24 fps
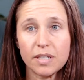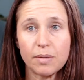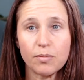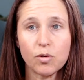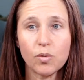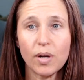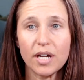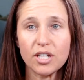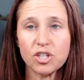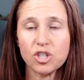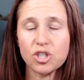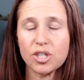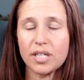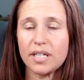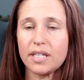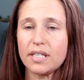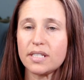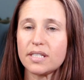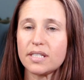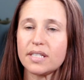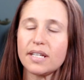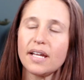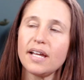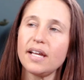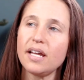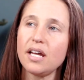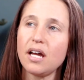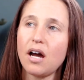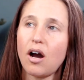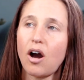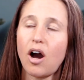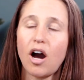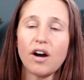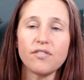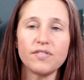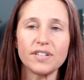questions,
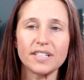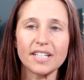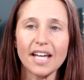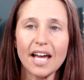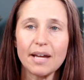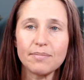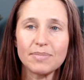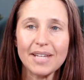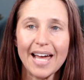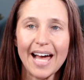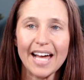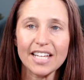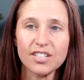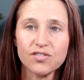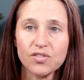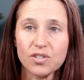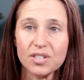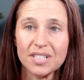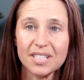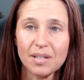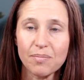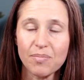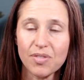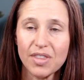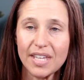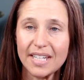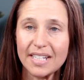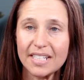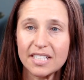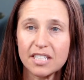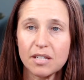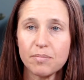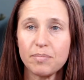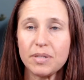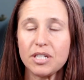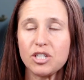oftentimes ask for some things
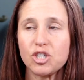to be